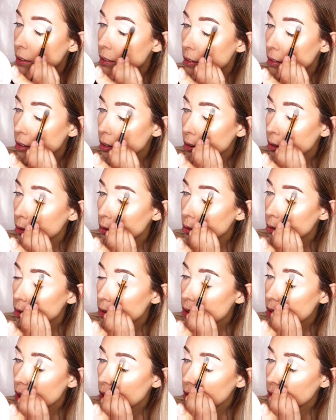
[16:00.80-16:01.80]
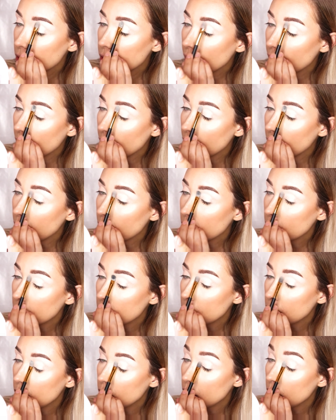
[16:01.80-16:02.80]
So far
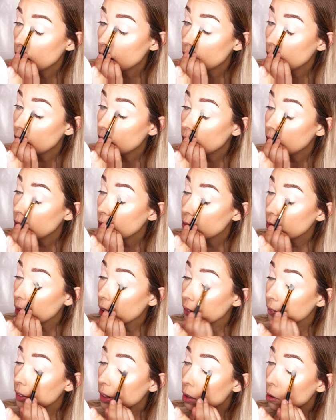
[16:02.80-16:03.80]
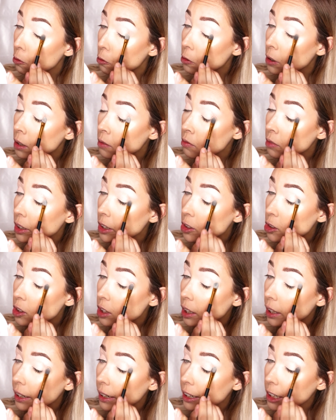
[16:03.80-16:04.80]
I've got one brush
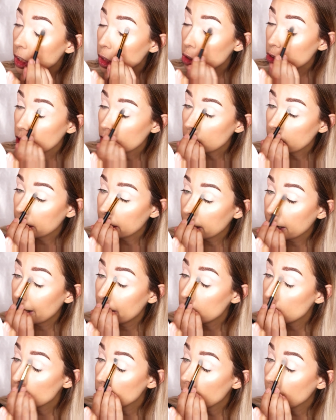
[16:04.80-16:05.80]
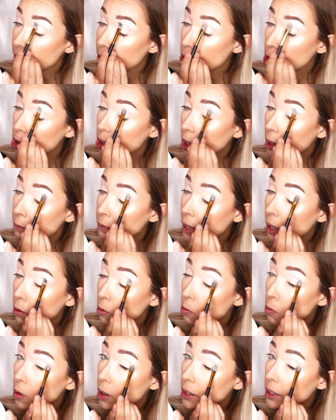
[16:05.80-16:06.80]
that I actually like. I do have to trim
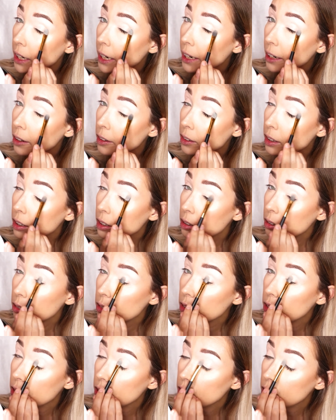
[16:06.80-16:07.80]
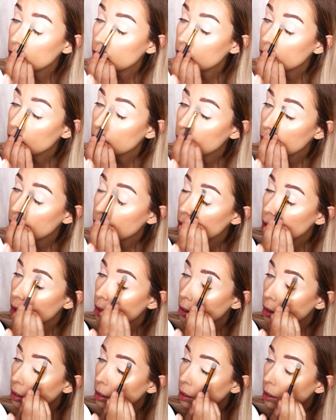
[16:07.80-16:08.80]
that one hair though,
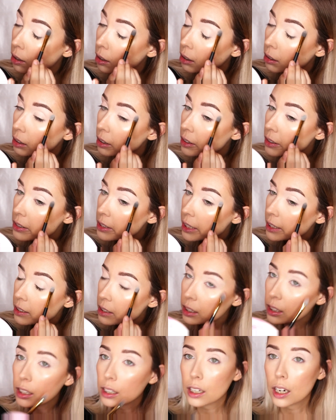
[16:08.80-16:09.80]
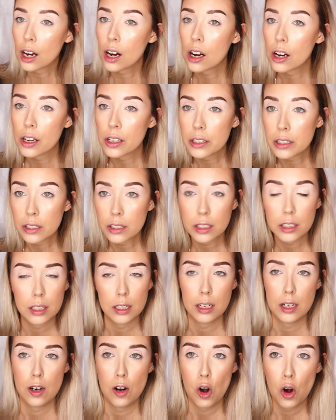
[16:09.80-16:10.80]
or else that's gonna
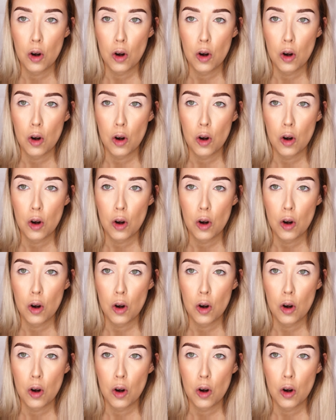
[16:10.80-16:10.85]
cause